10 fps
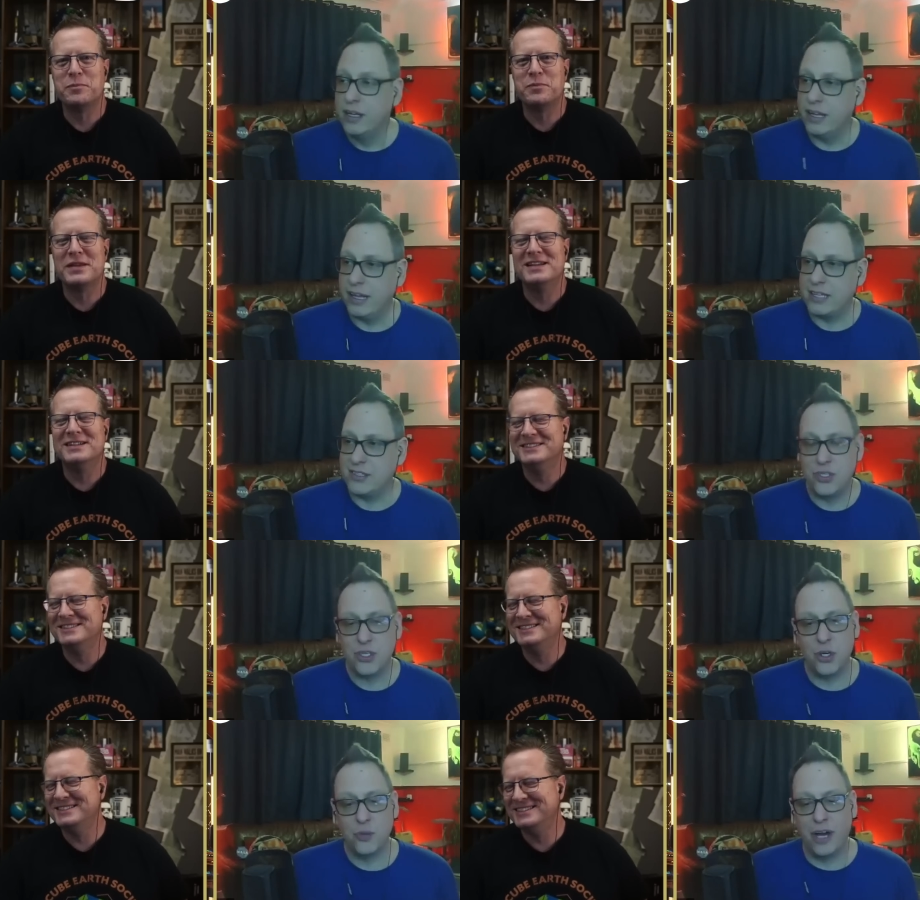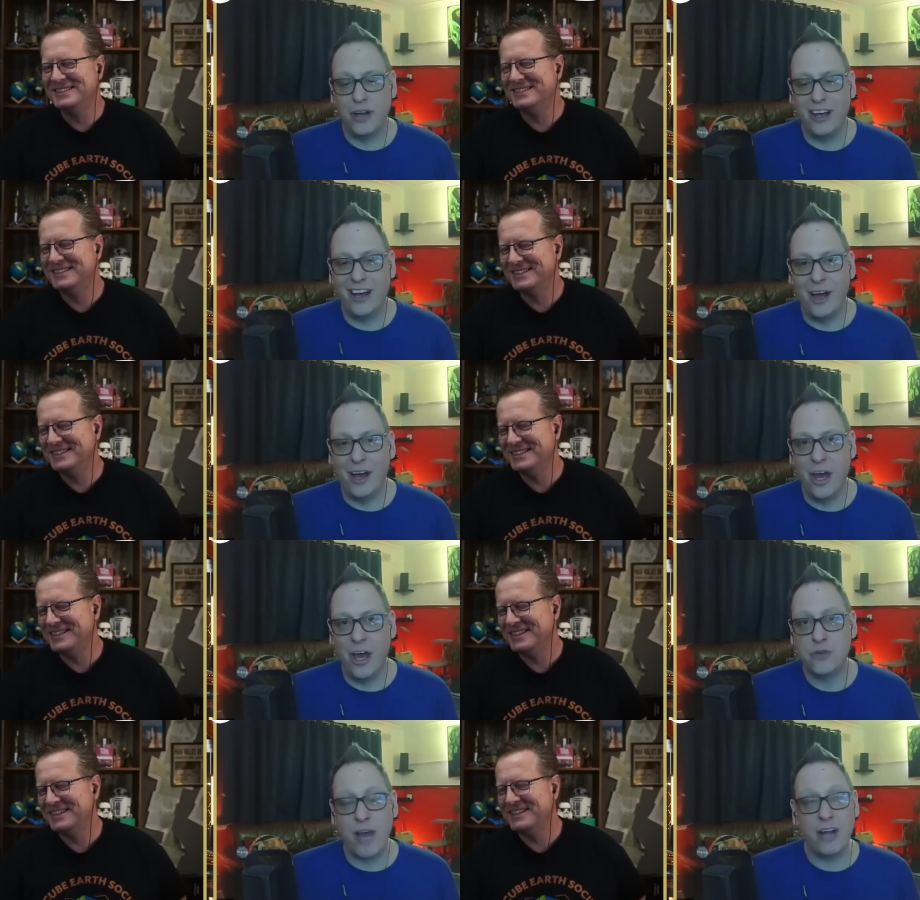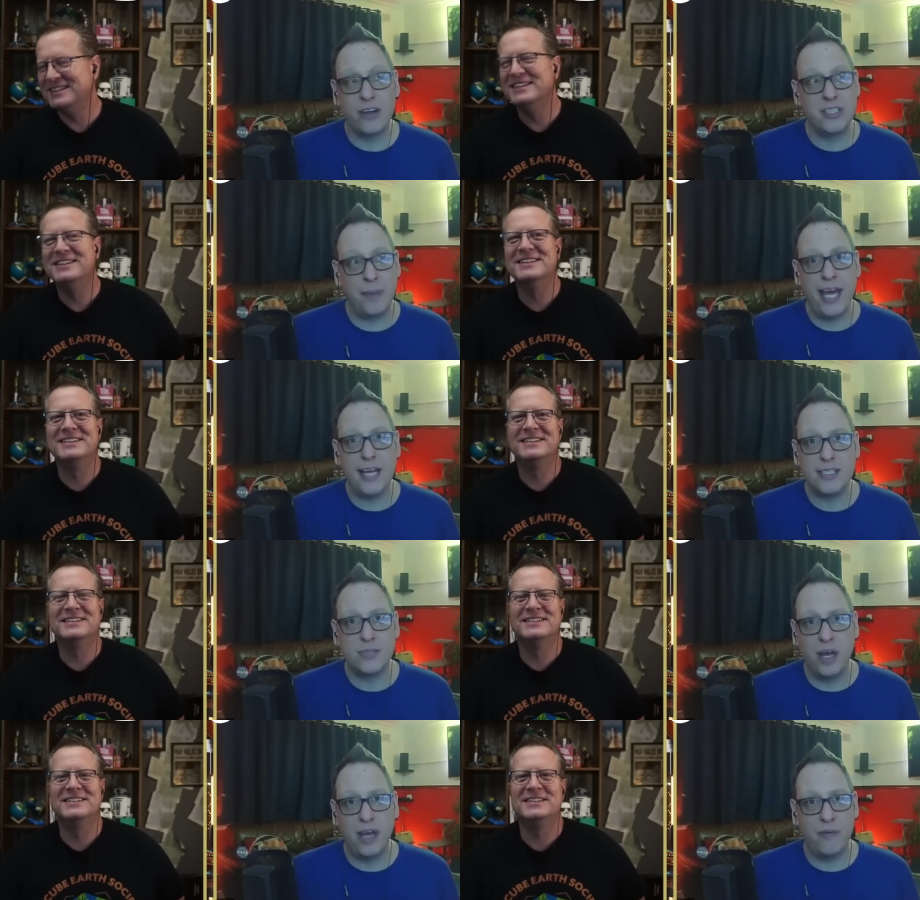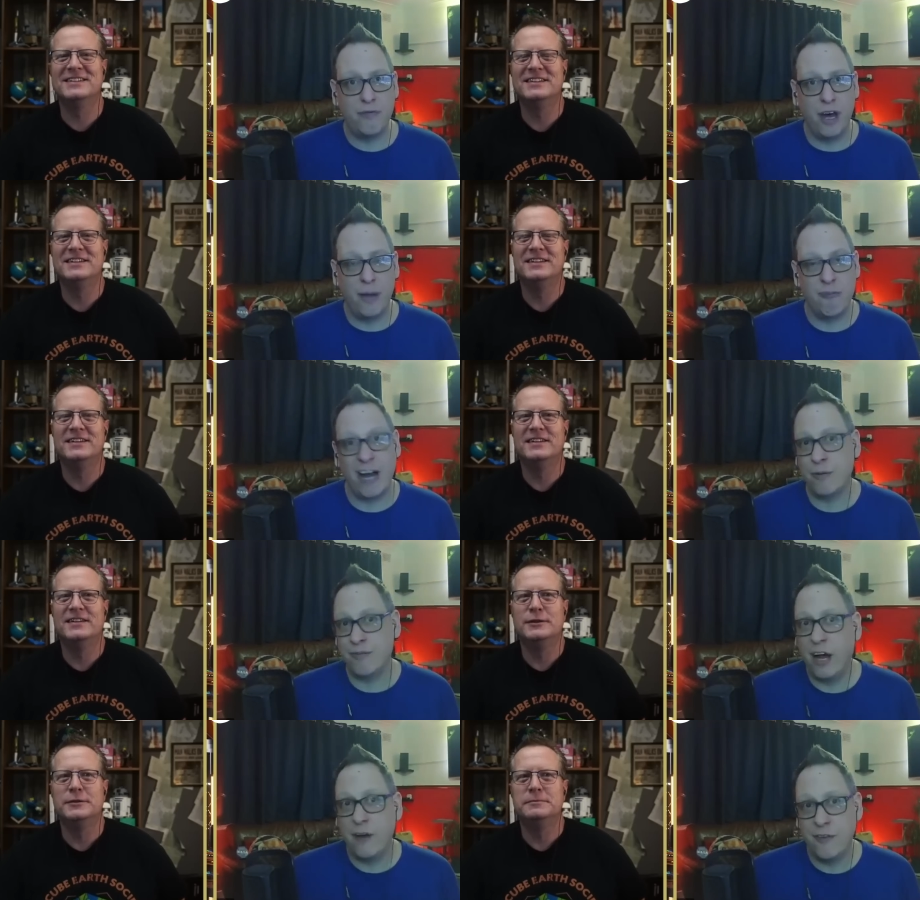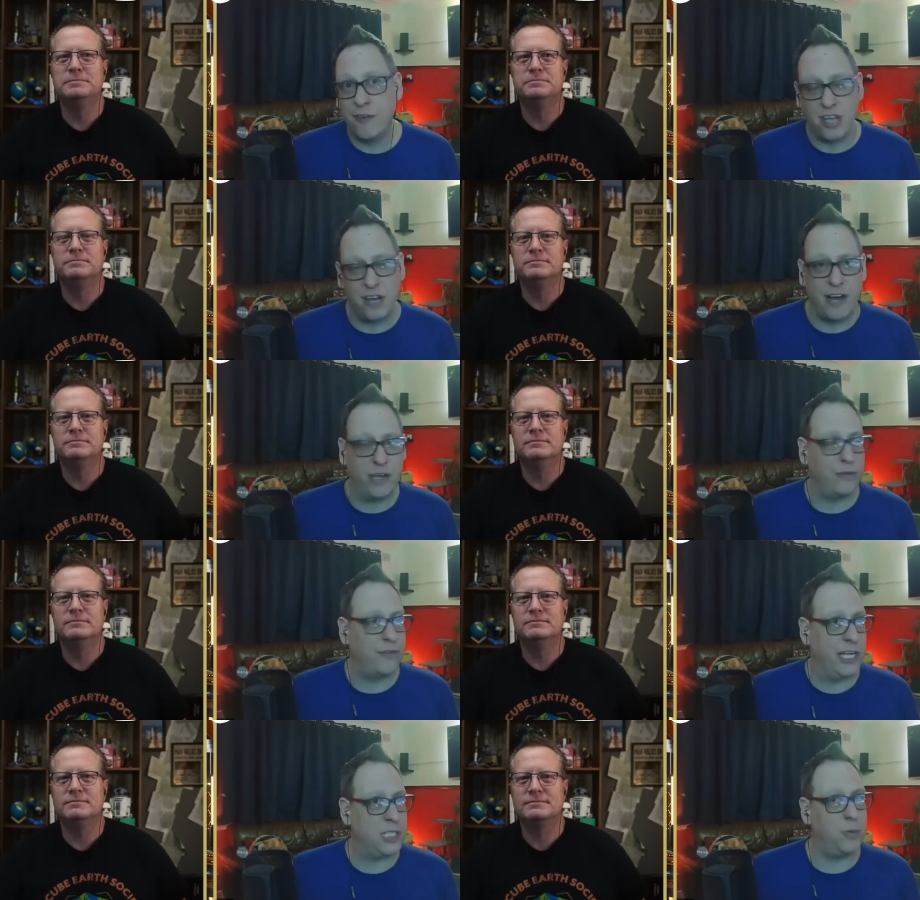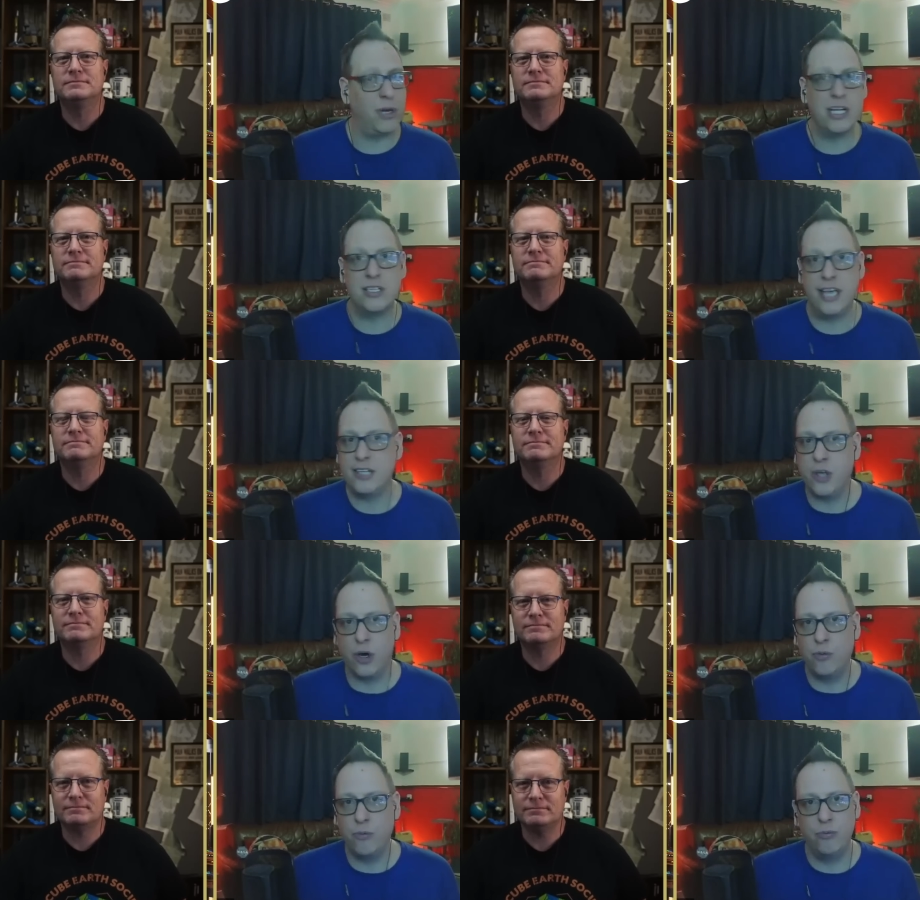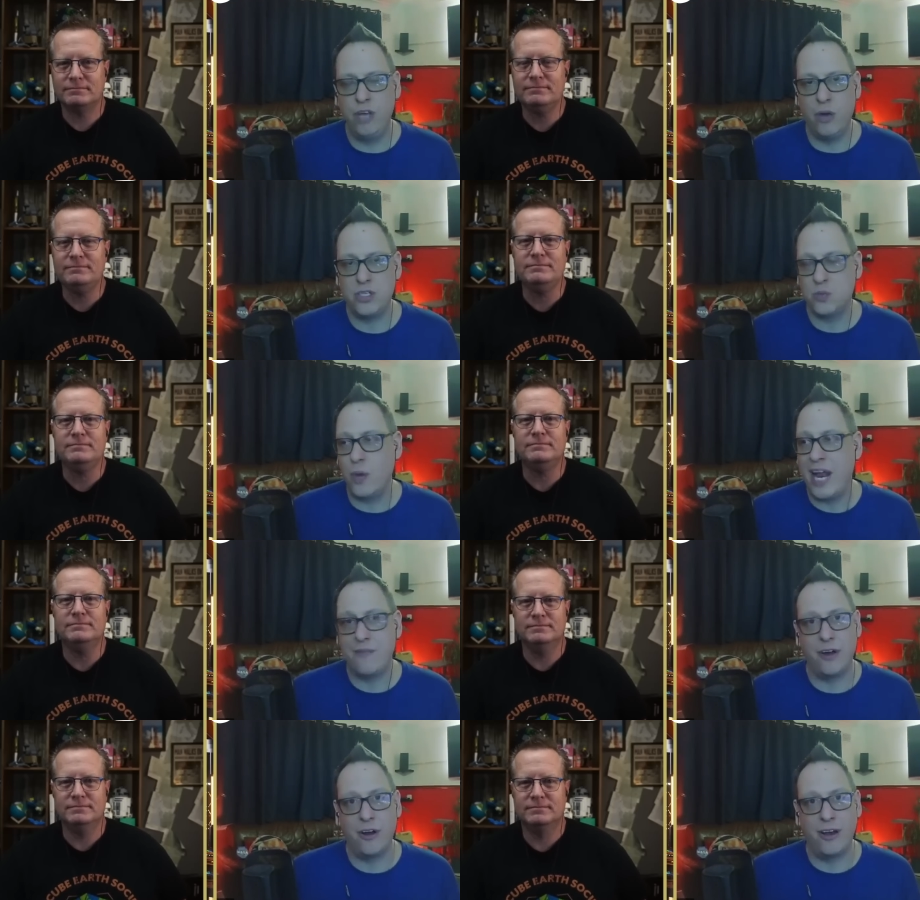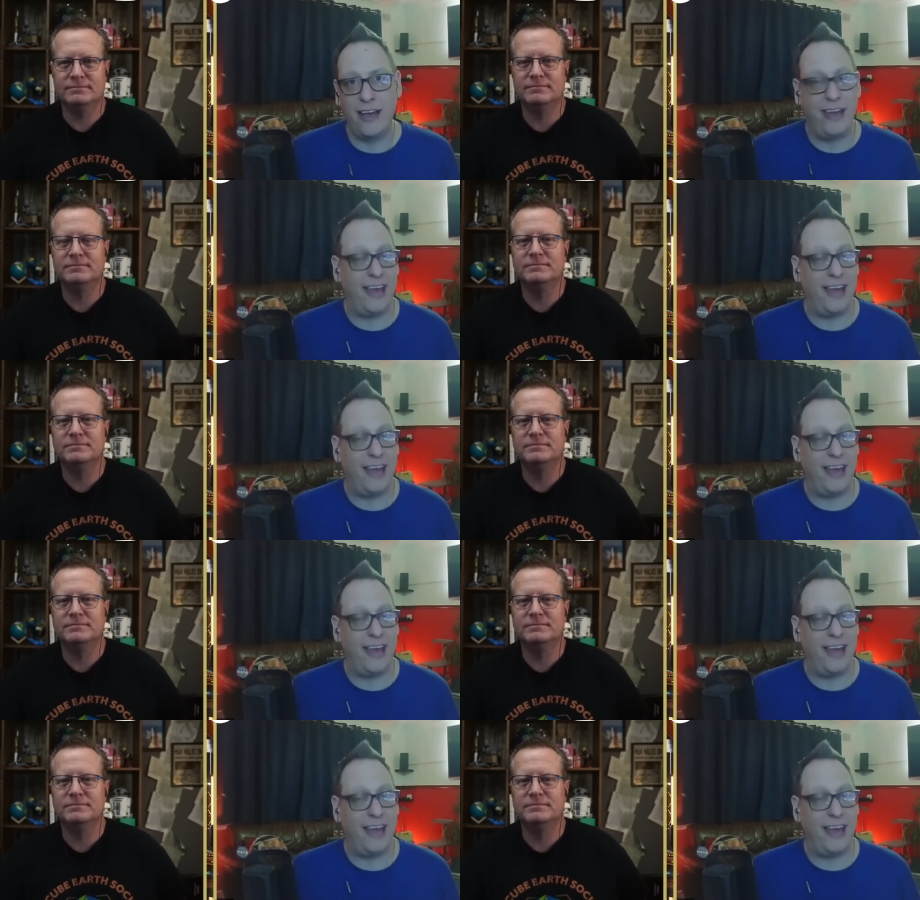Speaker 1: That's always a good one. Uh, I host regular debates with um, random flat earthers that I find on Facebook and TikTok, you know, just whenever